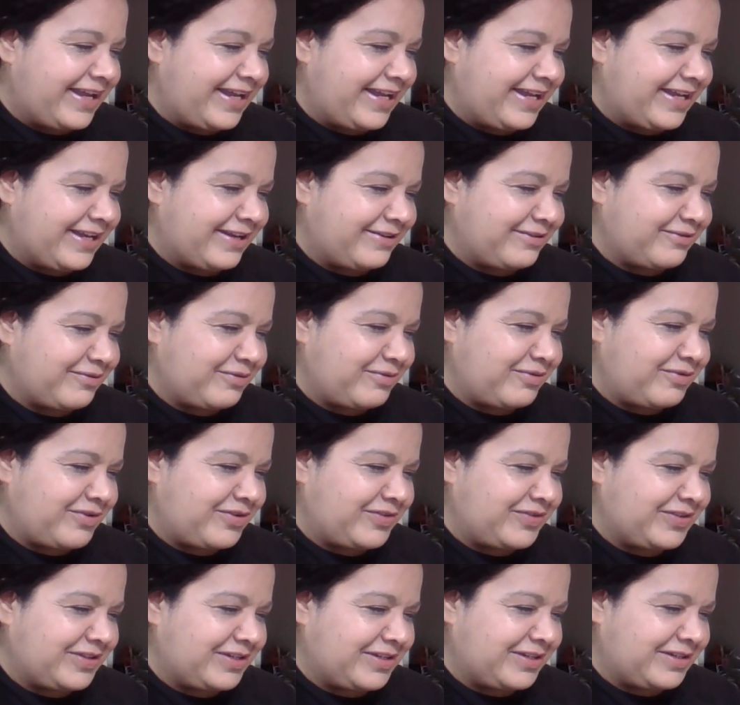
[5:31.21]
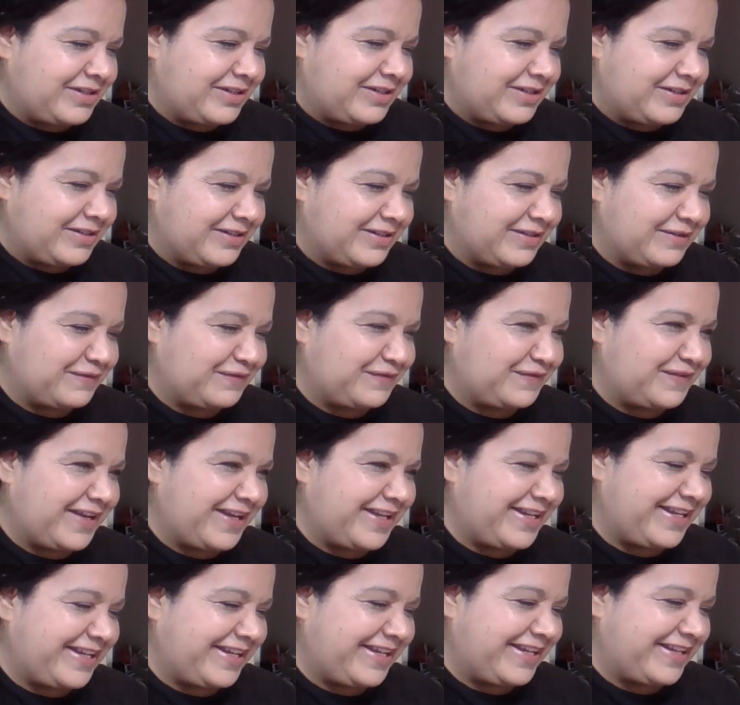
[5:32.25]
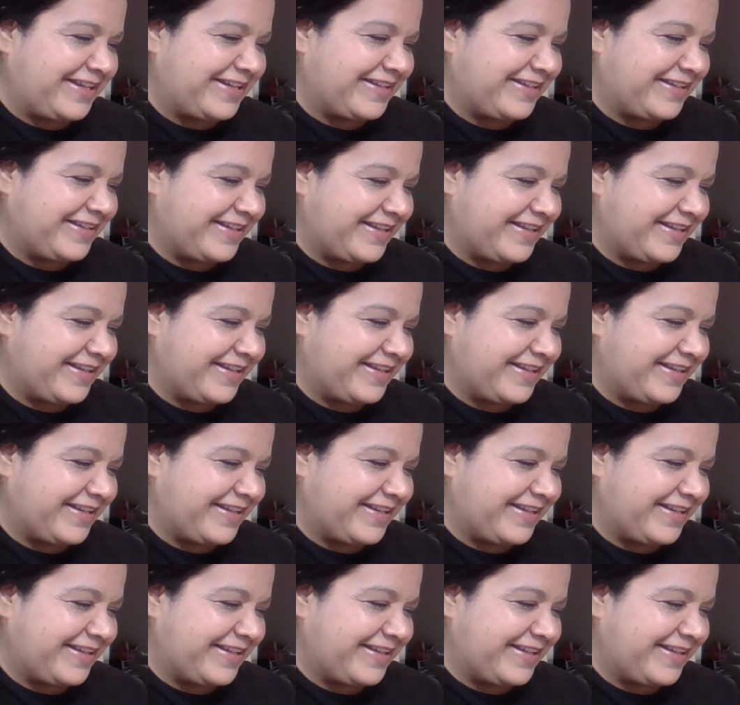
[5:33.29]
And all the confetti.